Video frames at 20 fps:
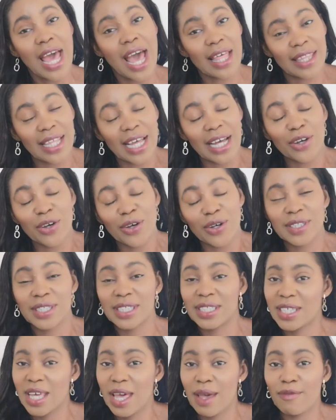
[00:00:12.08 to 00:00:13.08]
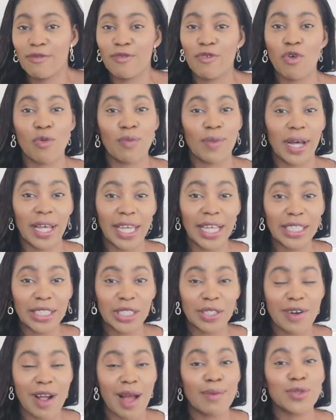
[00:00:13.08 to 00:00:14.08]
and that goes the same for my
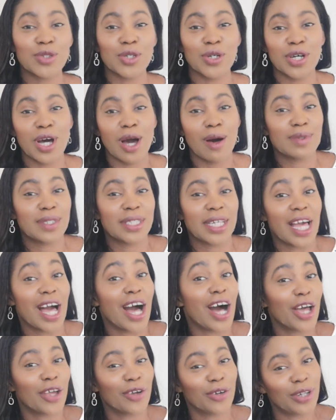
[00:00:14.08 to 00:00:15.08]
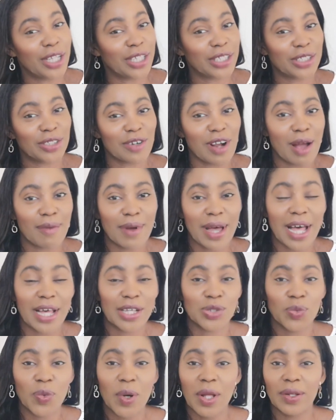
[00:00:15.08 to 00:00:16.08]
Instagram, so come say hi on Instagram
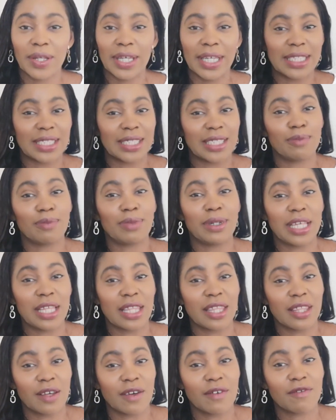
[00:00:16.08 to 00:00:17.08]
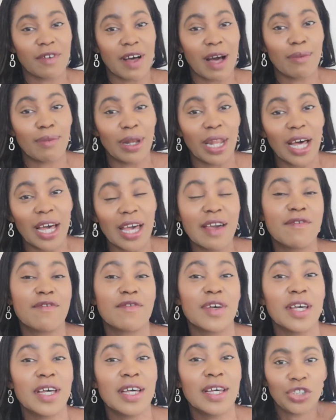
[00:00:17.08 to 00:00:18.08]
as well. It's simply the Fhab
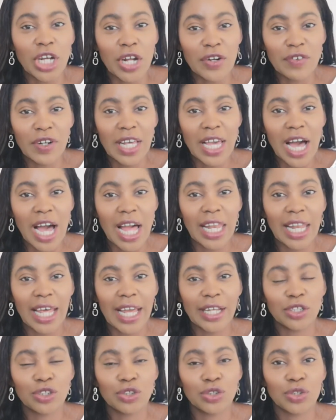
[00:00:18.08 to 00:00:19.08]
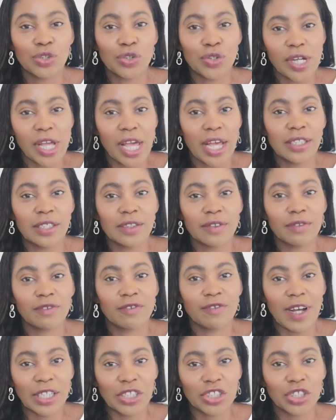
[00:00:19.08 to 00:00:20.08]
Life. Generally, I like to create
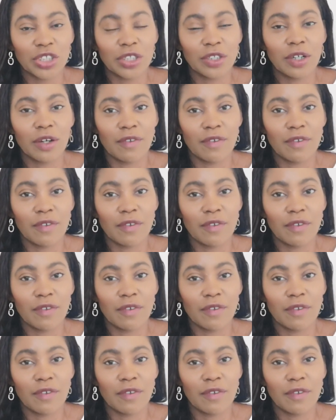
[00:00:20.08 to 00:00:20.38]
fashion